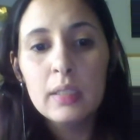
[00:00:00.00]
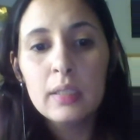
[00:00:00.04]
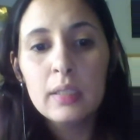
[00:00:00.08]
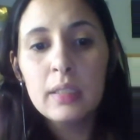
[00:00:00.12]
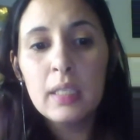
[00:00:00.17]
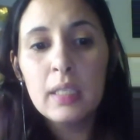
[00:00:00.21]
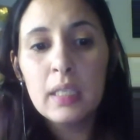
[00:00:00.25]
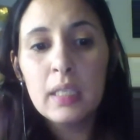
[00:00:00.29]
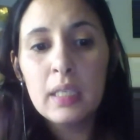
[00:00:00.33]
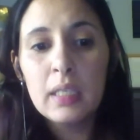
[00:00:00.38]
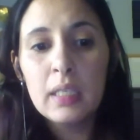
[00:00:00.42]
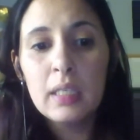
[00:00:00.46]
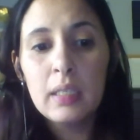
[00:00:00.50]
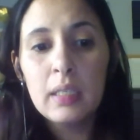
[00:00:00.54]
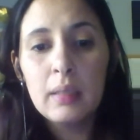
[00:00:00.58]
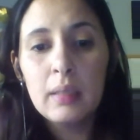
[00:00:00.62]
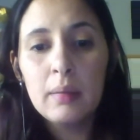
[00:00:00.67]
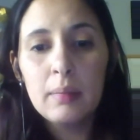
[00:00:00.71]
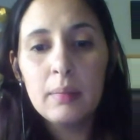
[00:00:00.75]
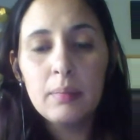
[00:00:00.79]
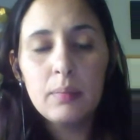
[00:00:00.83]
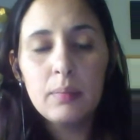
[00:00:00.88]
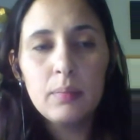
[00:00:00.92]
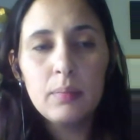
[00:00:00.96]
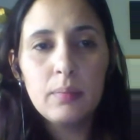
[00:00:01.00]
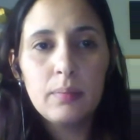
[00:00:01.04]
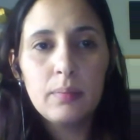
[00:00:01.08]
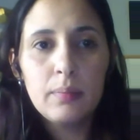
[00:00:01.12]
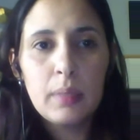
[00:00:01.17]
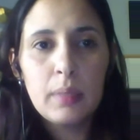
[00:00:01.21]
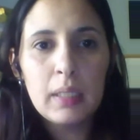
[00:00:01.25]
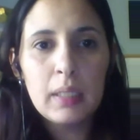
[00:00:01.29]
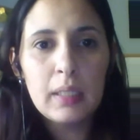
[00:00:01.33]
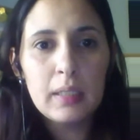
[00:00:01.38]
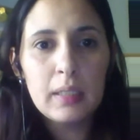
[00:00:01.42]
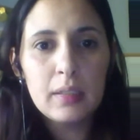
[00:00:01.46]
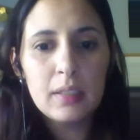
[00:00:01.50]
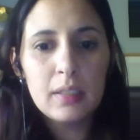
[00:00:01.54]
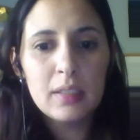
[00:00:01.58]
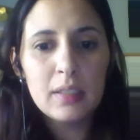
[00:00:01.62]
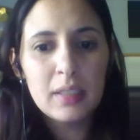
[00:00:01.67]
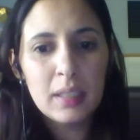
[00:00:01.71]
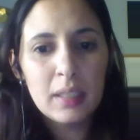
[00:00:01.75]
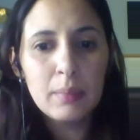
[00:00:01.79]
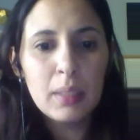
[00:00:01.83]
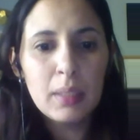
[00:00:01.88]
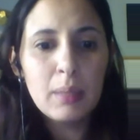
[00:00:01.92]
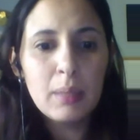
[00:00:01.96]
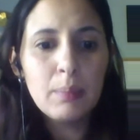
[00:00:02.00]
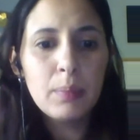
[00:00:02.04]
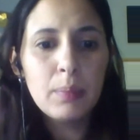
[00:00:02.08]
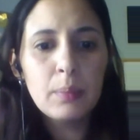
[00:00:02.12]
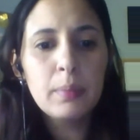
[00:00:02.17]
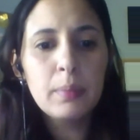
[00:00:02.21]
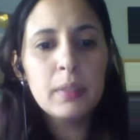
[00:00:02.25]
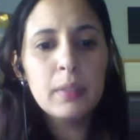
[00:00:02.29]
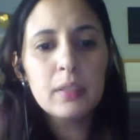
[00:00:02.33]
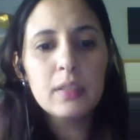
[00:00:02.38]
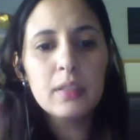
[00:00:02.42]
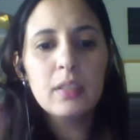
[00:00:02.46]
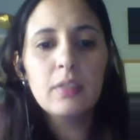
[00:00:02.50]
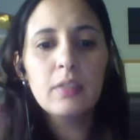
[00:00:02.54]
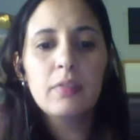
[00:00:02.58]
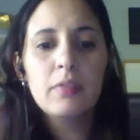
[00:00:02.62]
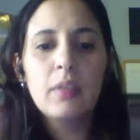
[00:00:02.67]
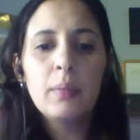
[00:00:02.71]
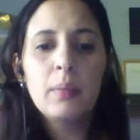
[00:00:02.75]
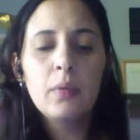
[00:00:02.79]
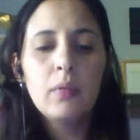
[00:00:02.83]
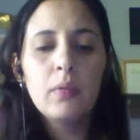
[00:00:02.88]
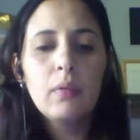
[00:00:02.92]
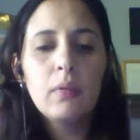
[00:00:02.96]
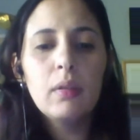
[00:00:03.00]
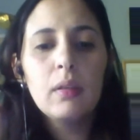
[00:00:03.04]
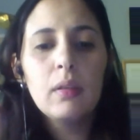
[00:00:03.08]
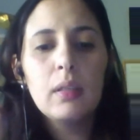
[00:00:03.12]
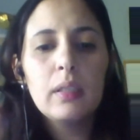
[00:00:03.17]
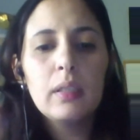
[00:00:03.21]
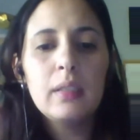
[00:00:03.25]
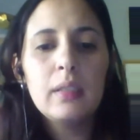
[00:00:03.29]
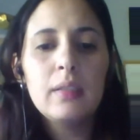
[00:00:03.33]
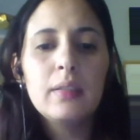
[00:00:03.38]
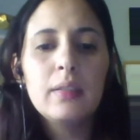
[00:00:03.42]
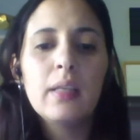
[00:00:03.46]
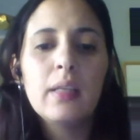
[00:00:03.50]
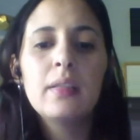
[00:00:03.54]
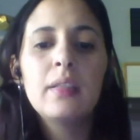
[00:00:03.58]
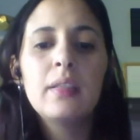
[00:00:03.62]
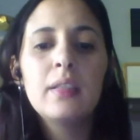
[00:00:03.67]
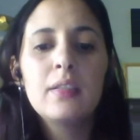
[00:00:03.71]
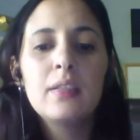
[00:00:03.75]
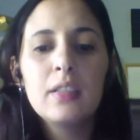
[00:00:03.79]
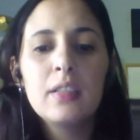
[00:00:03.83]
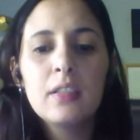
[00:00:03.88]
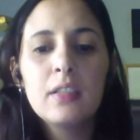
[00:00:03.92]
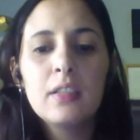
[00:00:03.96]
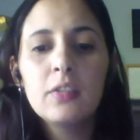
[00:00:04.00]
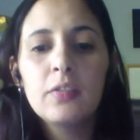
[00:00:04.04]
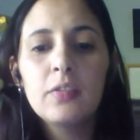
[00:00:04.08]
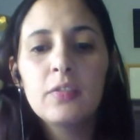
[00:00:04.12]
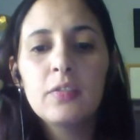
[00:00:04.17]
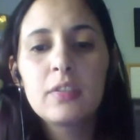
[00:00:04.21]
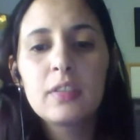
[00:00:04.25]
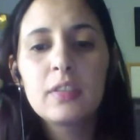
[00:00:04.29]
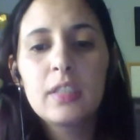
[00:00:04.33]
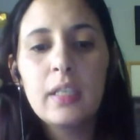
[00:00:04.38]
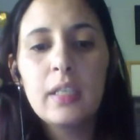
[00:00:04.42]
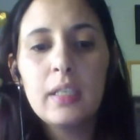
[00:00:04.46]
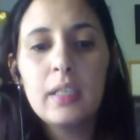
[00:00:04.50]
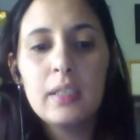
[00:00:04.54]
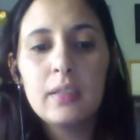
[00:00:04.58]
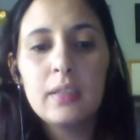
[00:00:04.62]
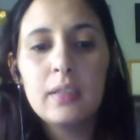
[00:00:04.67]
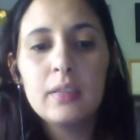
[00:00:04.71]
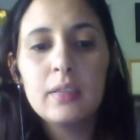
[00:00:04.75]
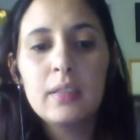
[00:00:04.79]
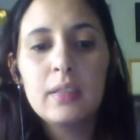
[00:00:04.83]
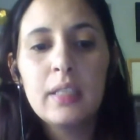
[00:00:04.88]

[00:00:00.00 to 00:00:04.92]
The but the main property of the model is that the set of states